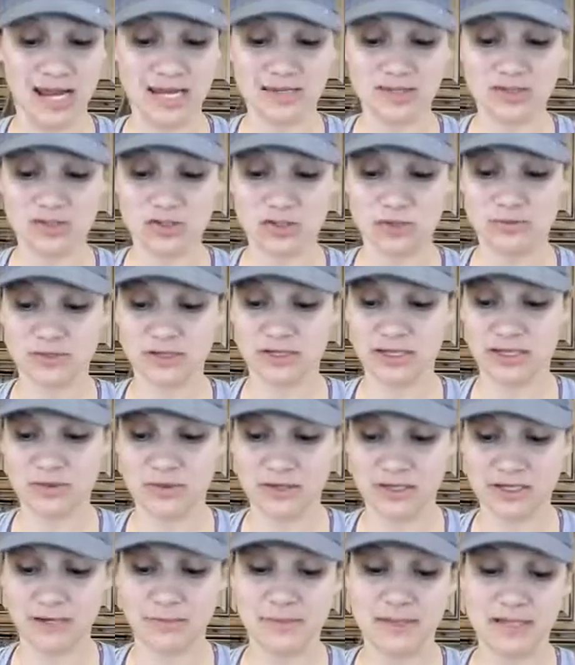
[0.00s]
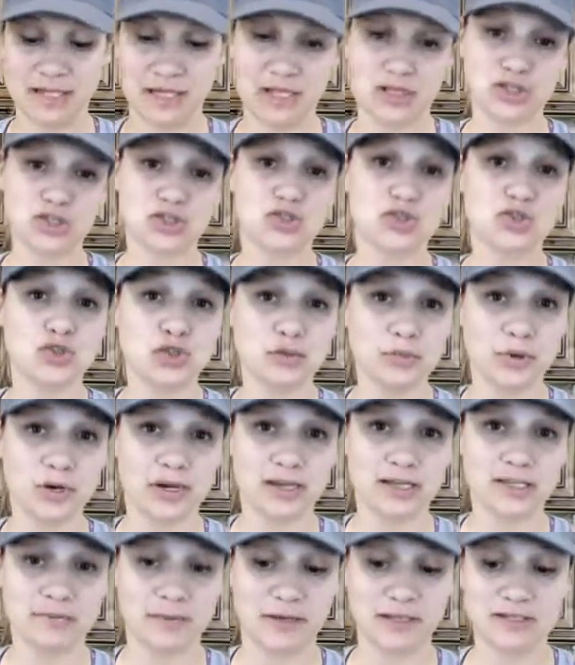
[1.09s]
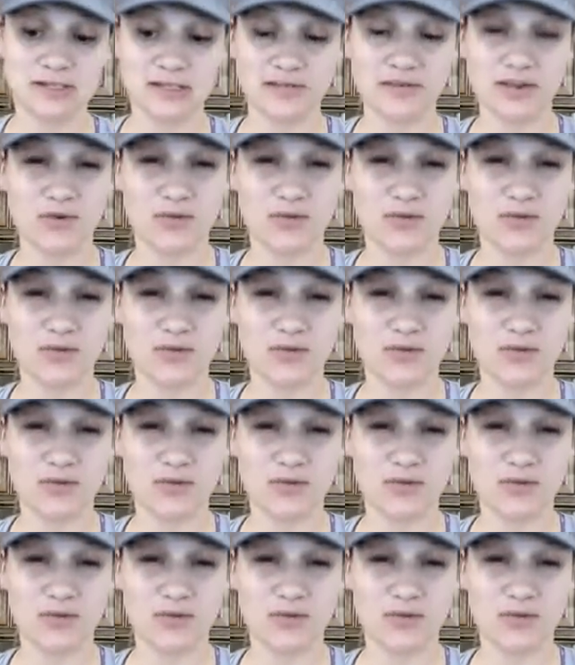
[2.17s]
I assumed that they were going to be like super expensive,